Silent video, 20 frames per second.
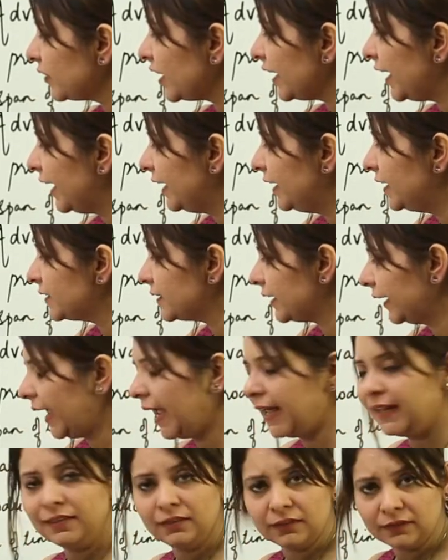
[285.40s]
end is
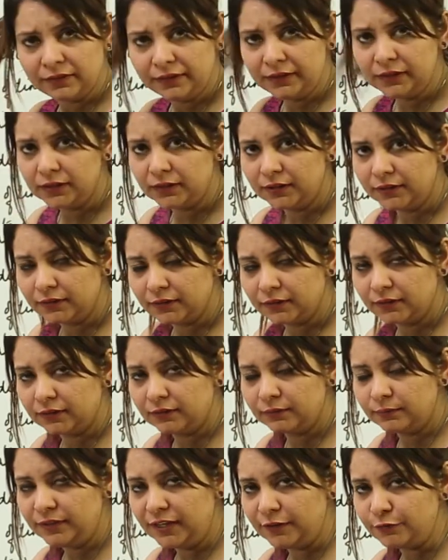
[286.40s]
again here
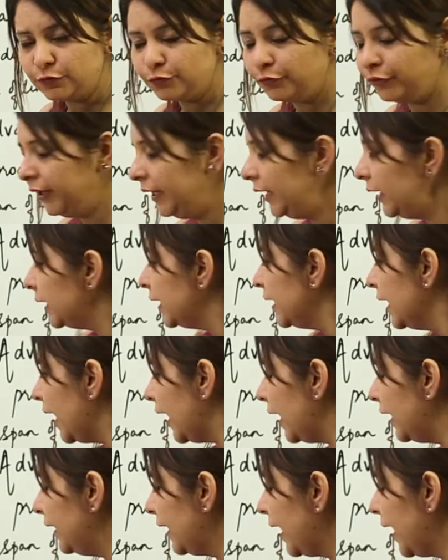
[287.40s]
uh, left free
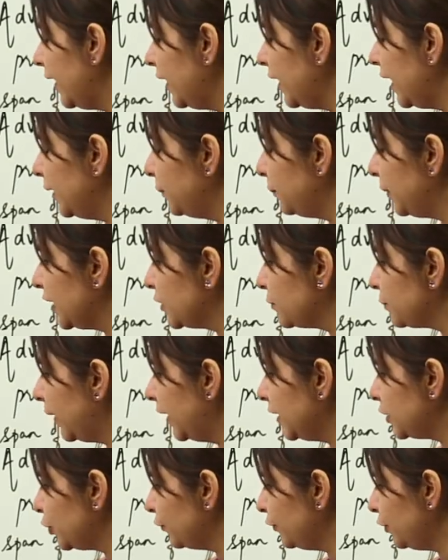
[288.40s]
in air and much,
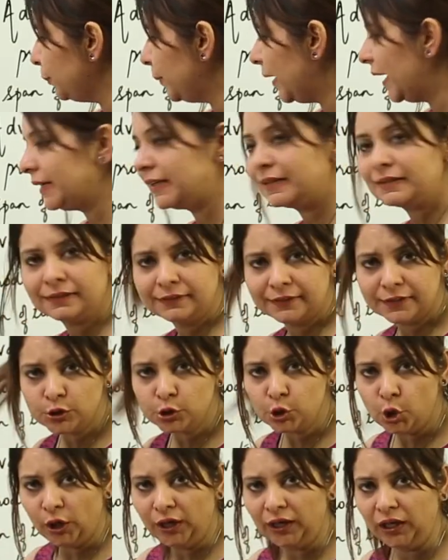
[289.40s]
much of the part is in the
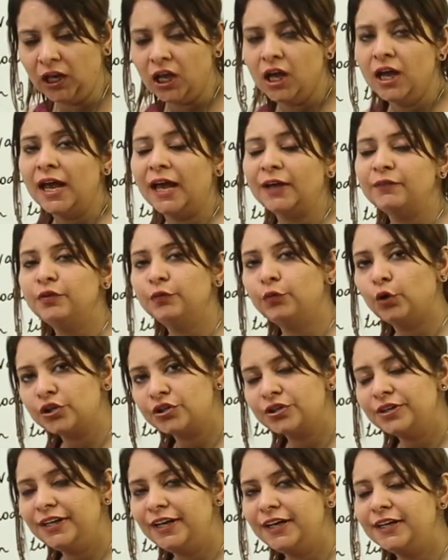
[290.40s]
soil and we
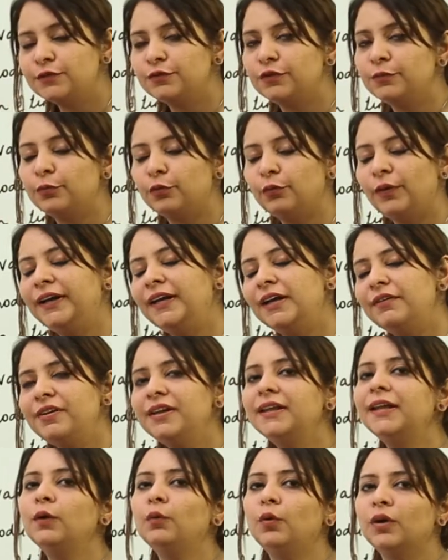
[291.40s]
water it, we provide
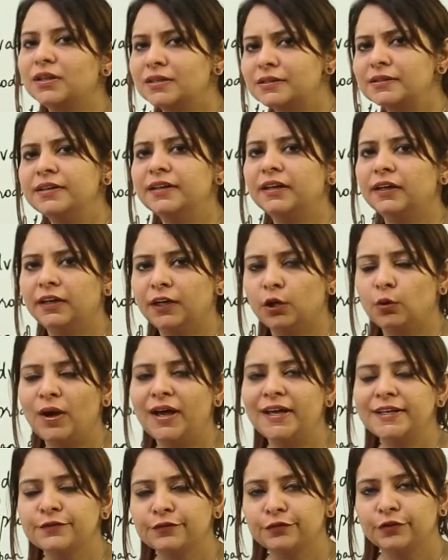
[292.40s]
everything what is
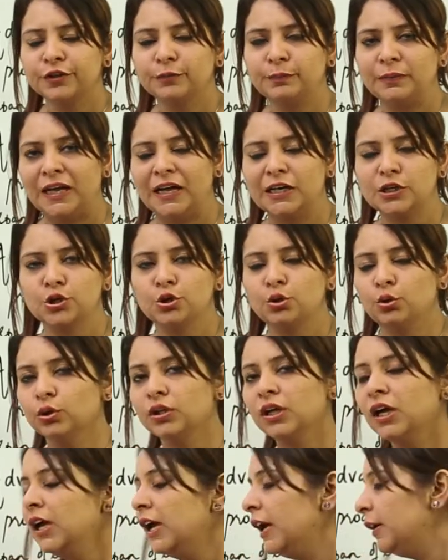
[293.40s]
required for the plant
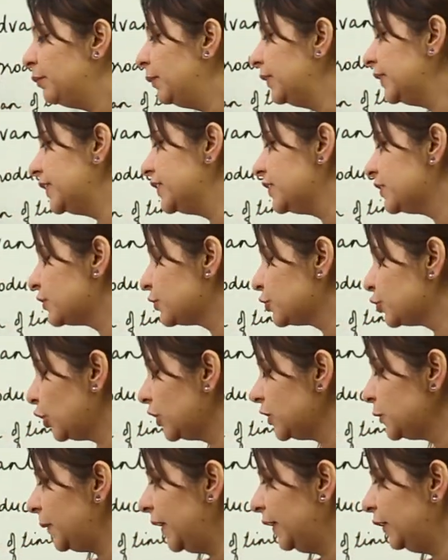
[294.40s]
growth. But in
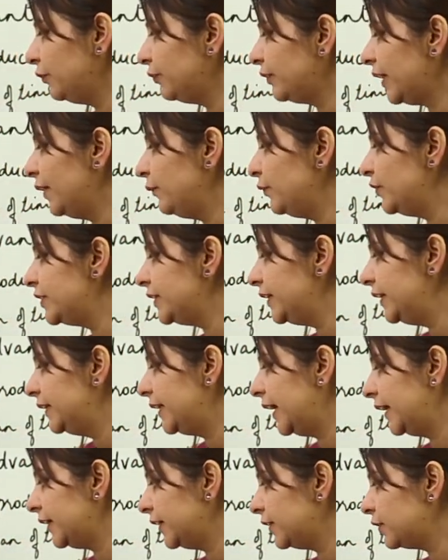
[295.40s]
short span of time we see
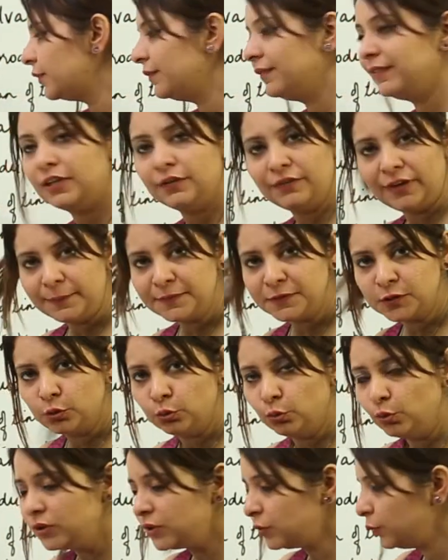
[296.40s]
that it develops
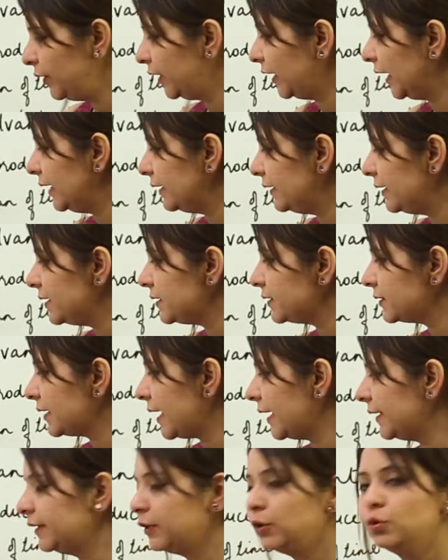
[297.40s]
roots, we cut this
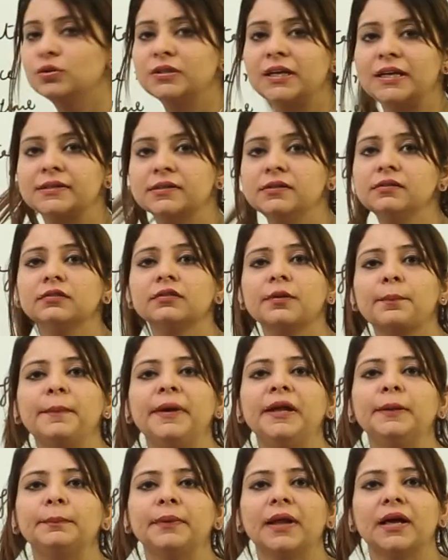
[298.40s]
and use as a
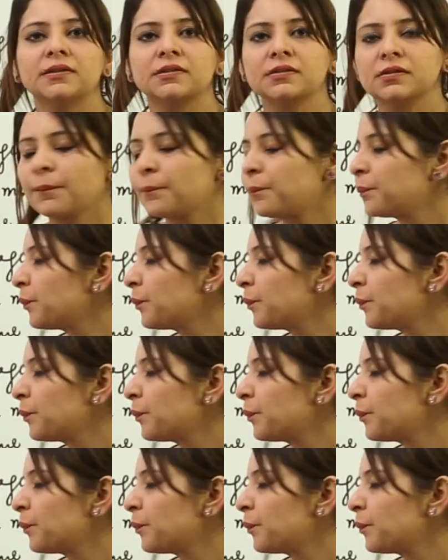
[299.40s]
main plant.